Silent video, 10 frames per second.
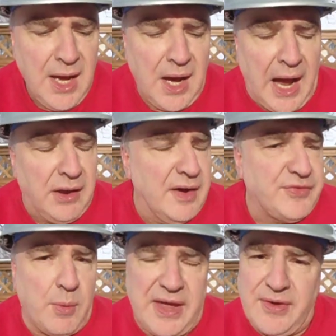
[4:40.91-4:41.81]
I love
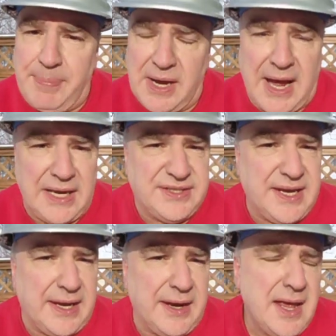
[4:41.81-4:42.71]
the way the Buckeyes
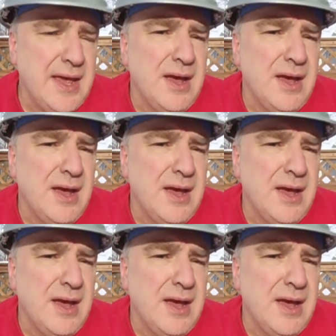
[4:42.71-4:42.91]
did it.